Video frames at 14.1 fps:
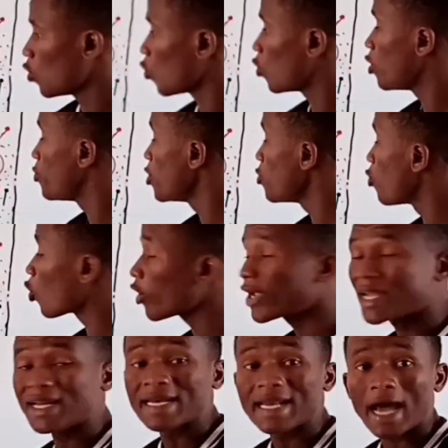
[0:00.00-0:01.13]
will be
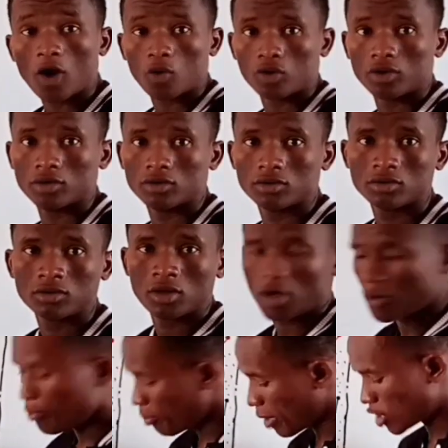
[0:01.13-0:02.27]
broken down
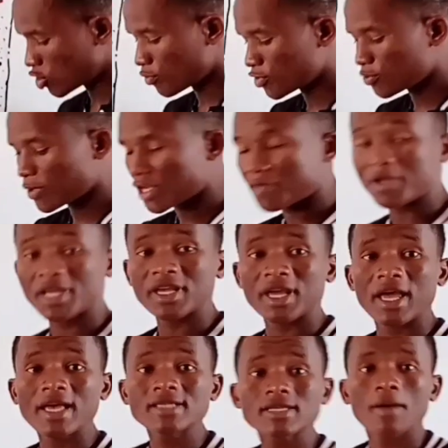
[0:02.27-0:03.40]
by some
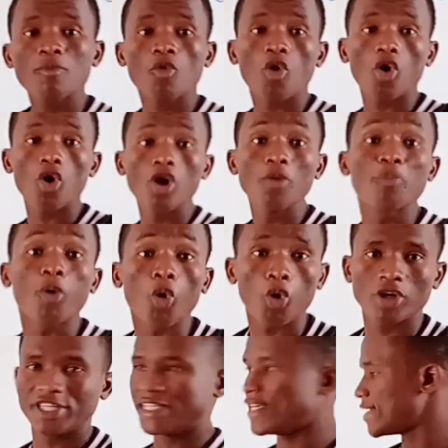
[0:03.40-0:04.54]
specific enzyme called
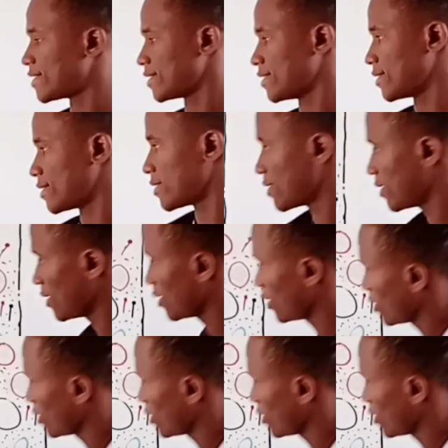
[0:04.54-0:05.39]
proteases.